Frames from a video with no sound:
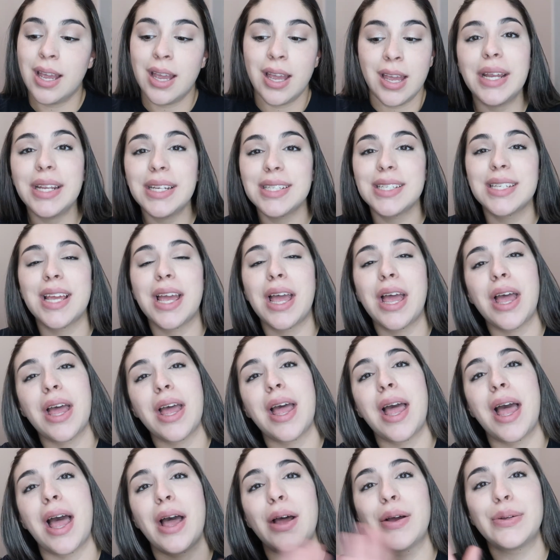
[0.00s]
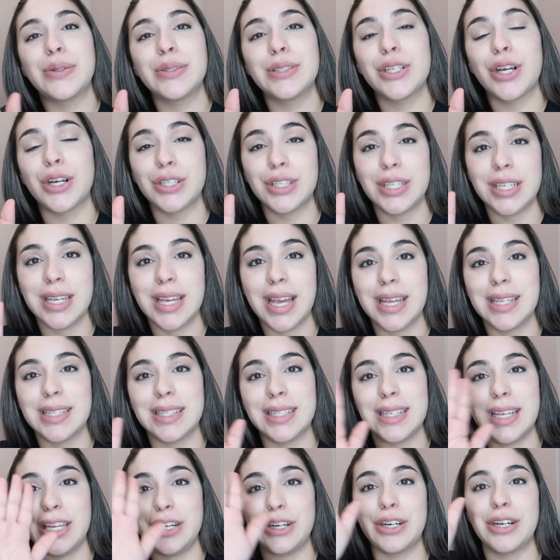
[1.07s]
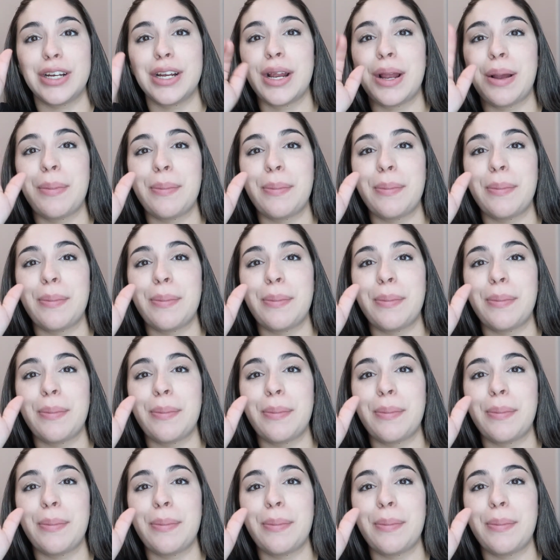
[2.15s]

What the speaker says: Right. I'll talk to you guys later.